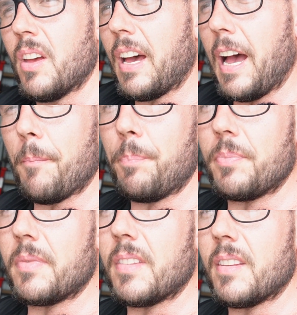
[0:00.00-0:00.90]
And
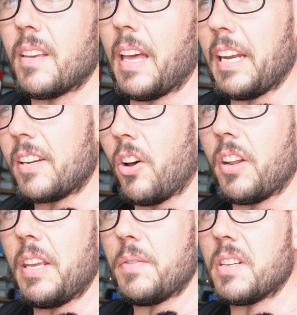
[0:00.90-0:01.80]
it kind
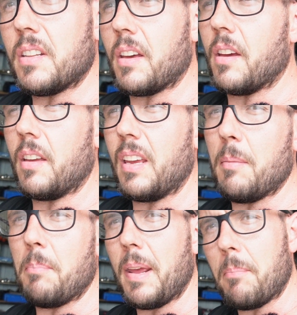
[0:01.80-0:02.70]
of gives it
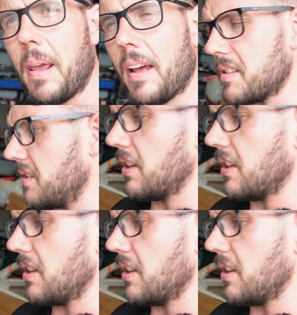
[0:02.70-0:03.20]
it mounts it.